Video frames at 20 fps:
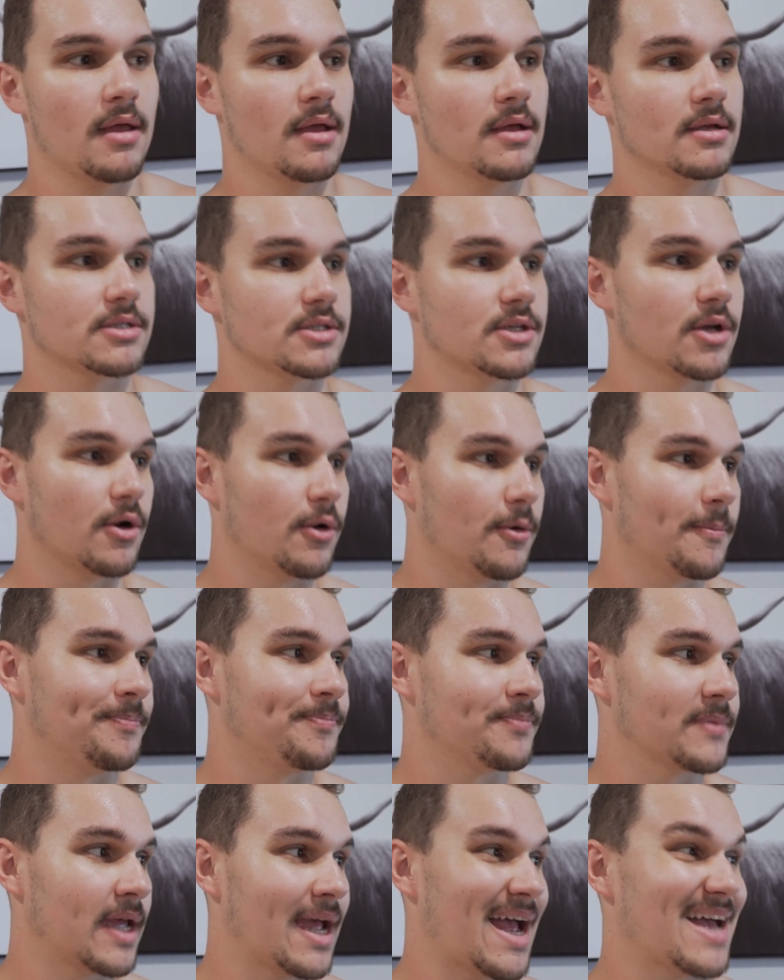so
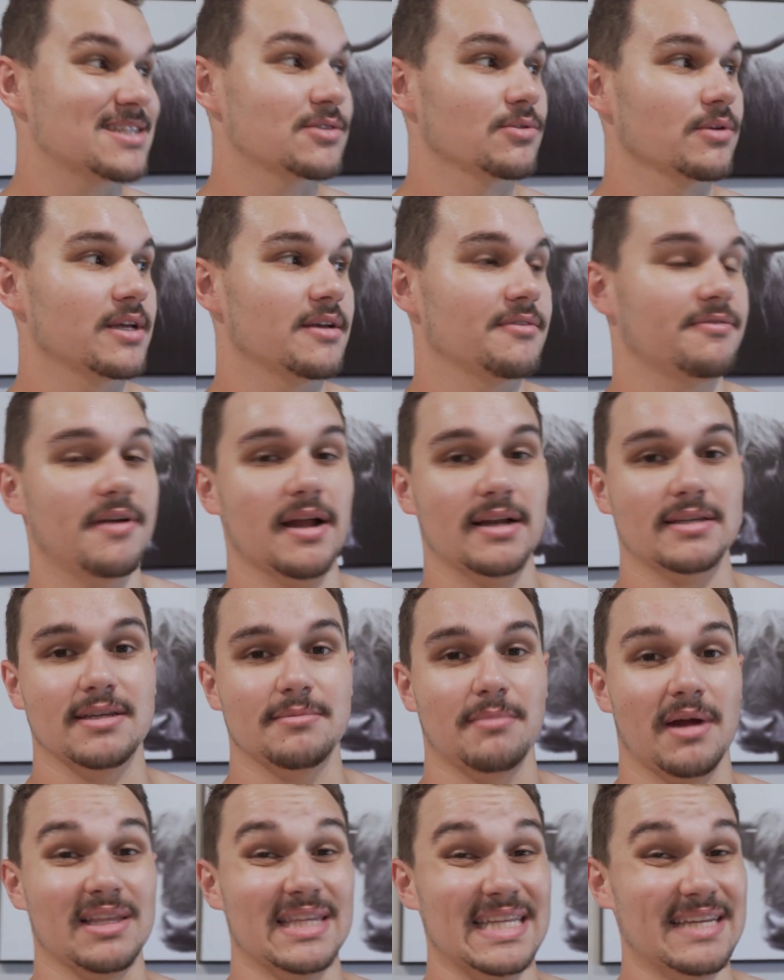it hasn't really affected
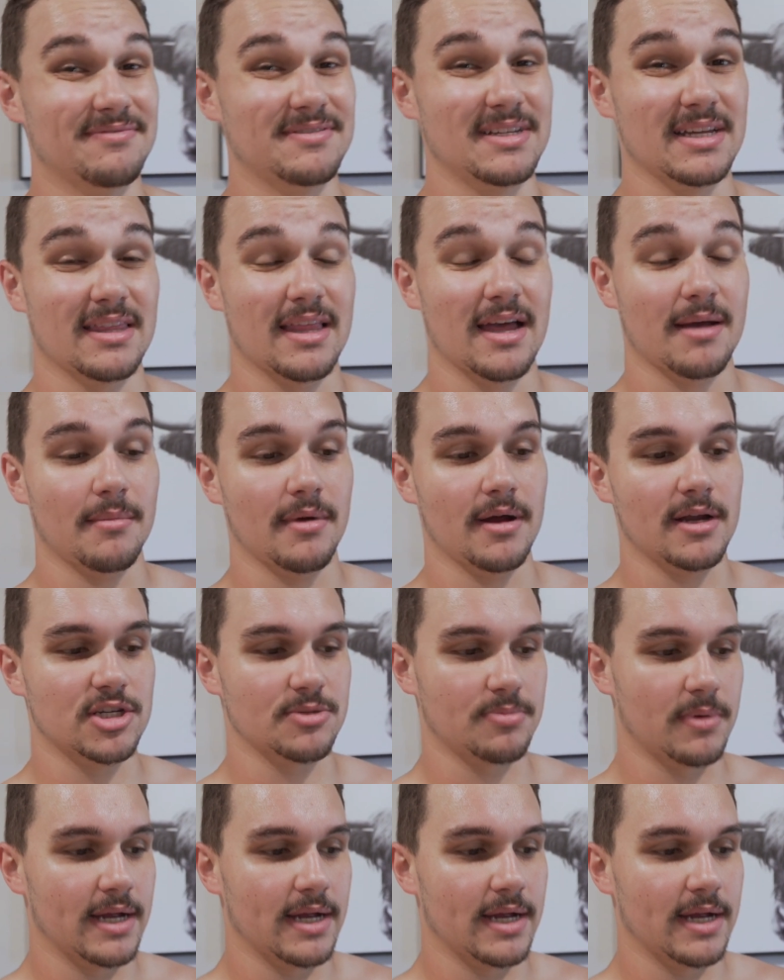my lifting that much,